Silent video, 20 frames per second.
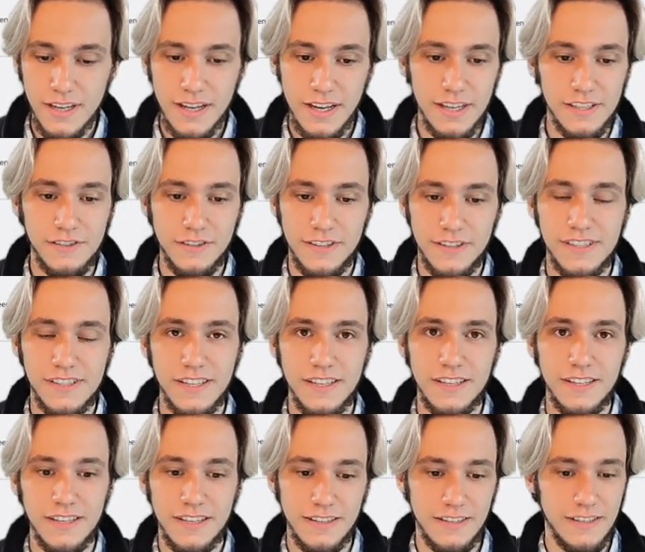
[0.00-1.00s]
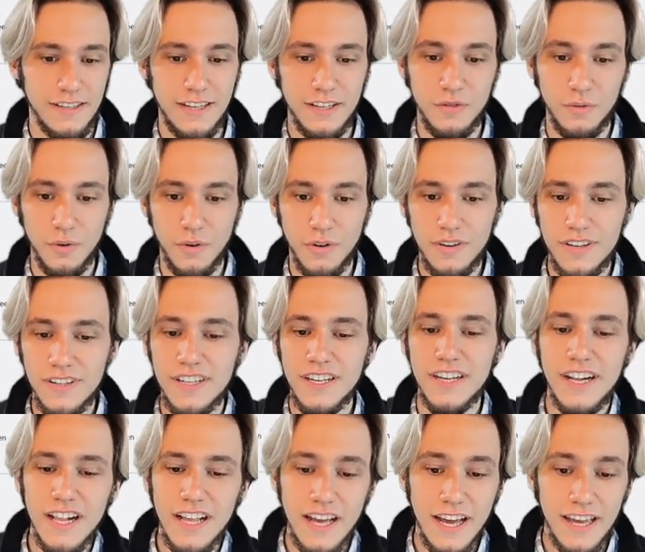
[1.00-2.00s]
As you can see, it worked.
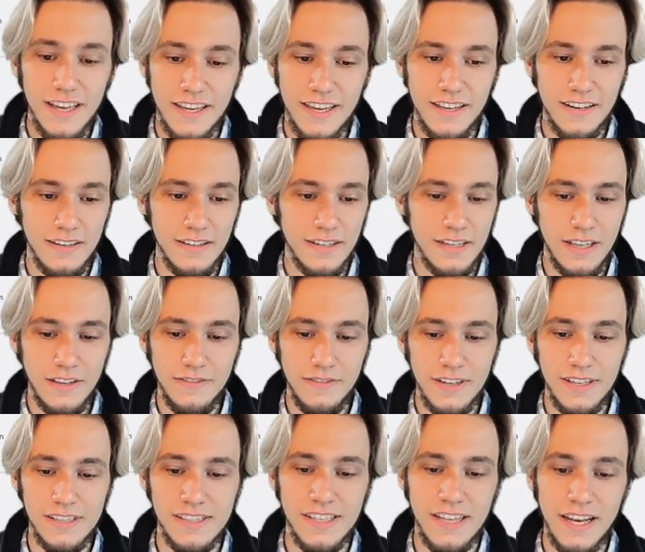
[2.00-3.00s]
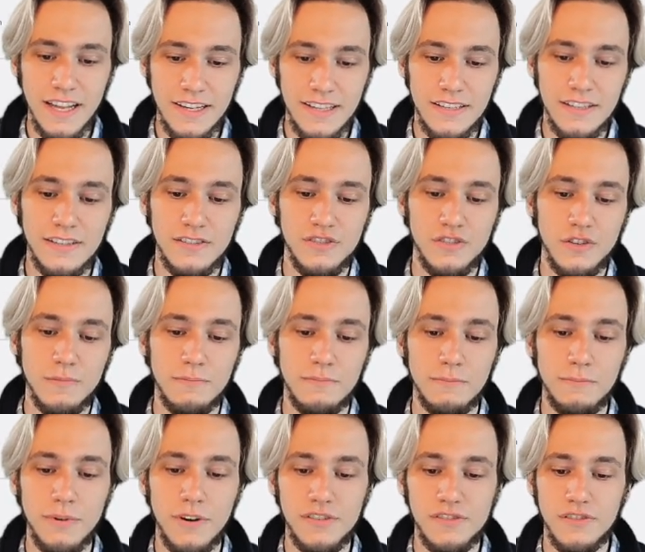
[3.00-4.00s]
I can even select some
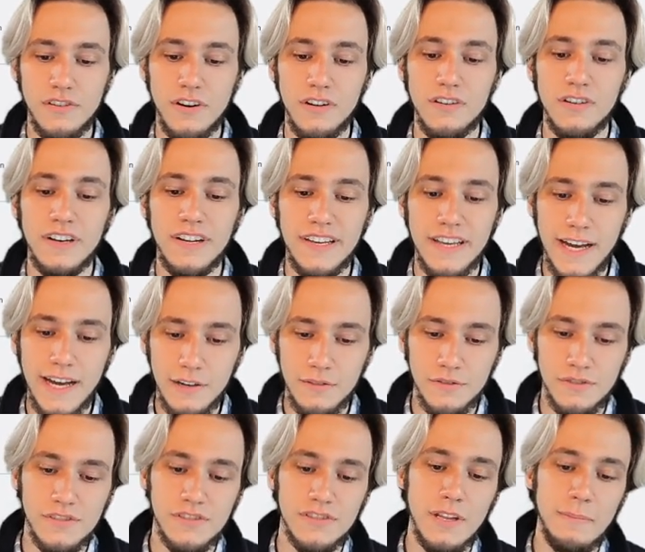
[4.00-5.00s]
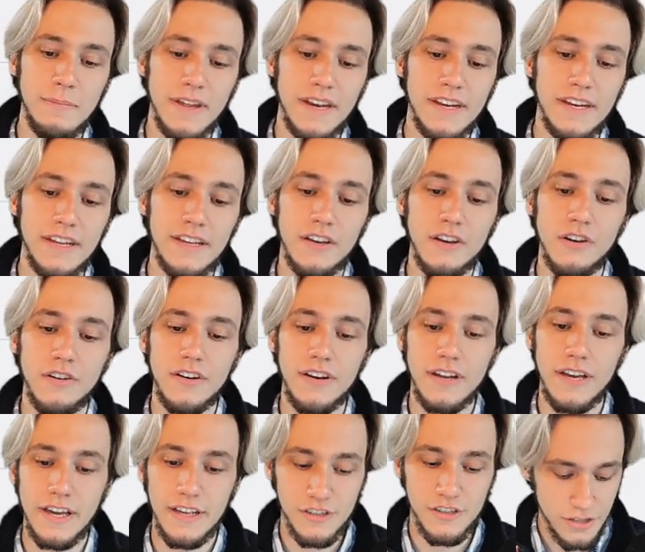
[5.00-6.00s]
personal layouts depending on
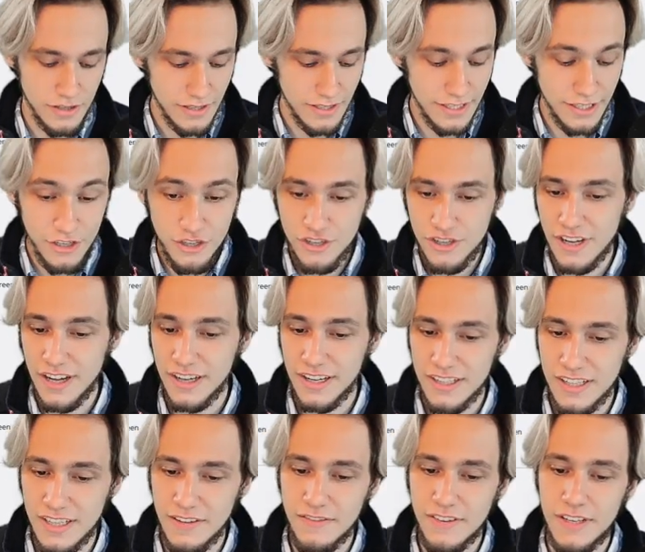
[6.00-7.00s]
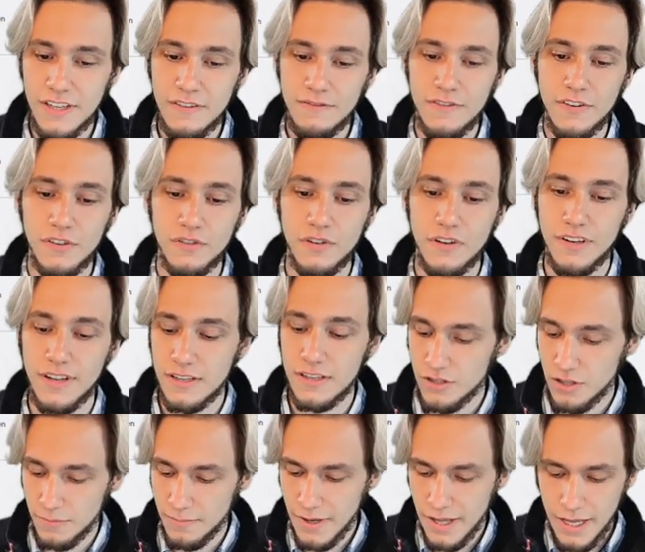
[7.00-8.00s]
each, each activity on virtual
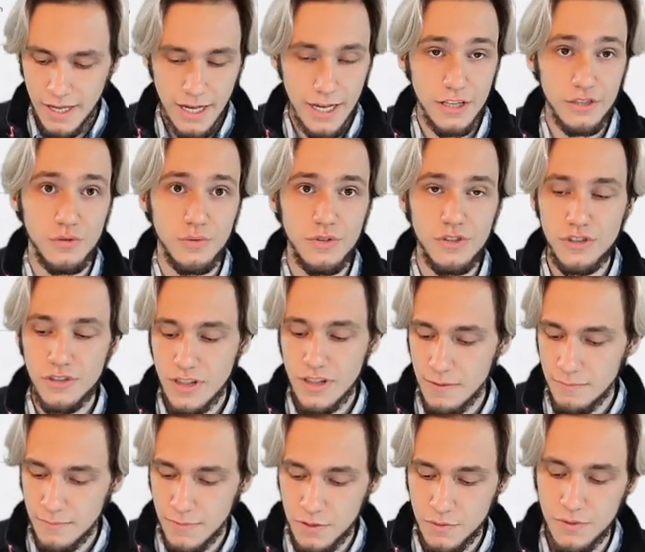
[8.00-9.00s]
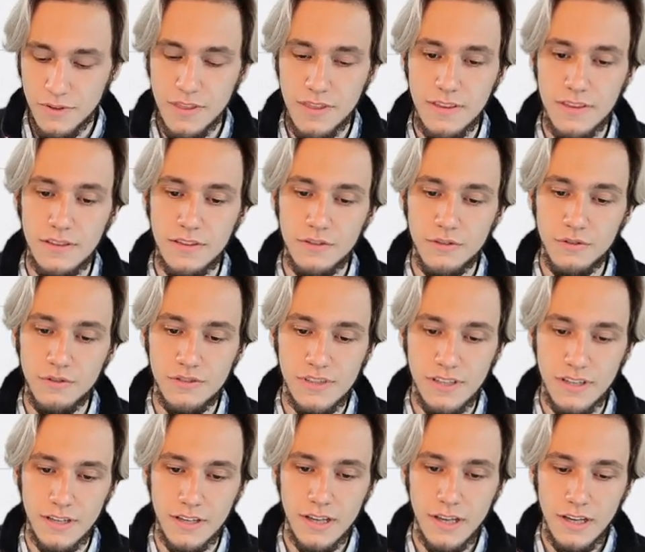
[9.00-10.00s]
desktop. I switched them between
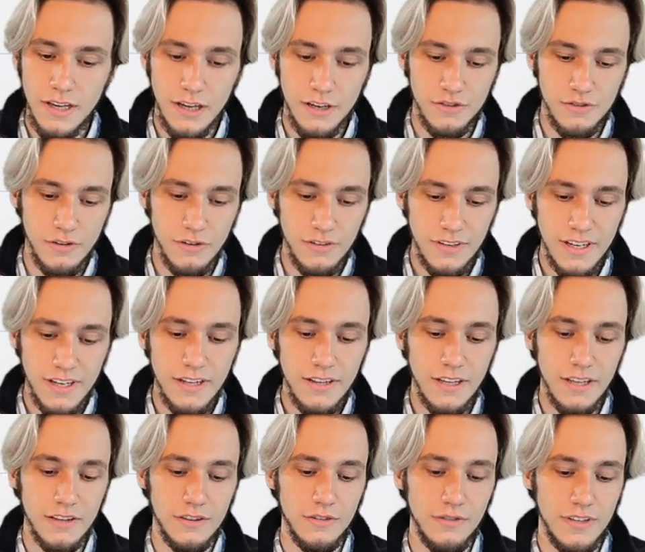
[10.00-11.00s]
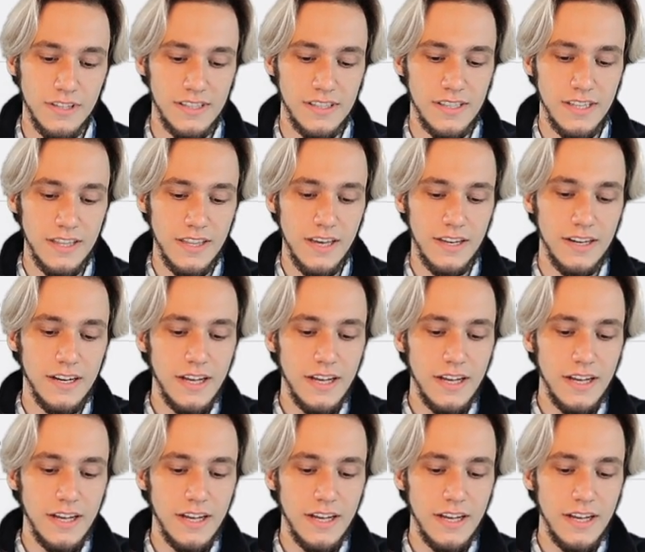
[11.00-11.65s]
using a shortcut and you can see that